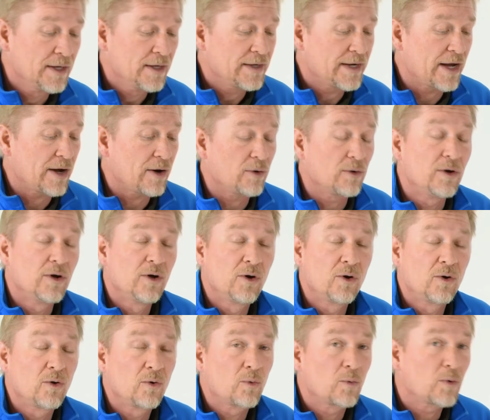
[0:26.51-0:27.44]
Now,
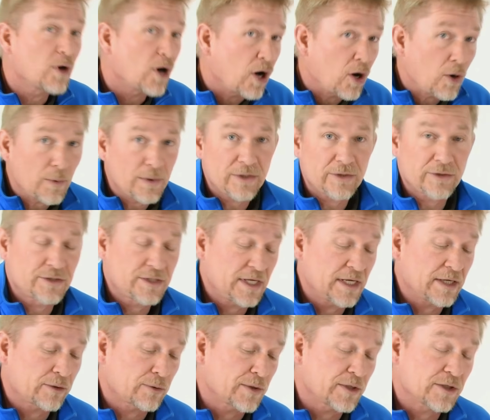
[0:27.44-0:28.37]
we're always
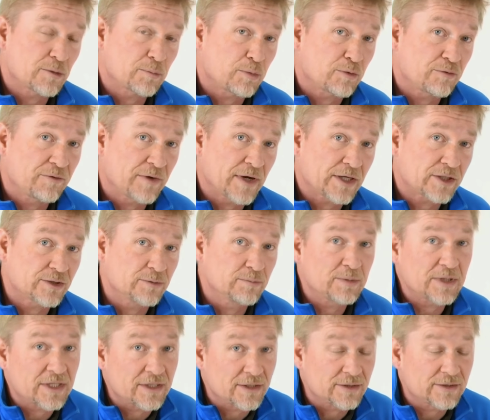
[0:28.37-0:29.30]
tinkering to
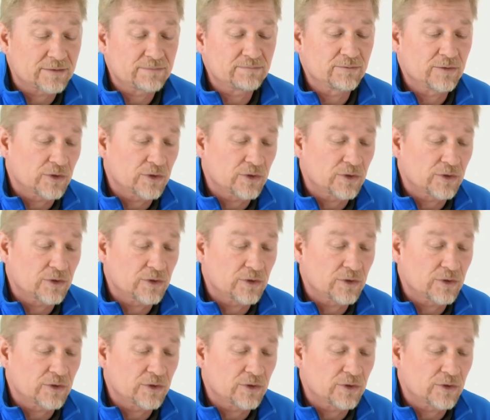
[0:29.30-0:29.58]
perfection because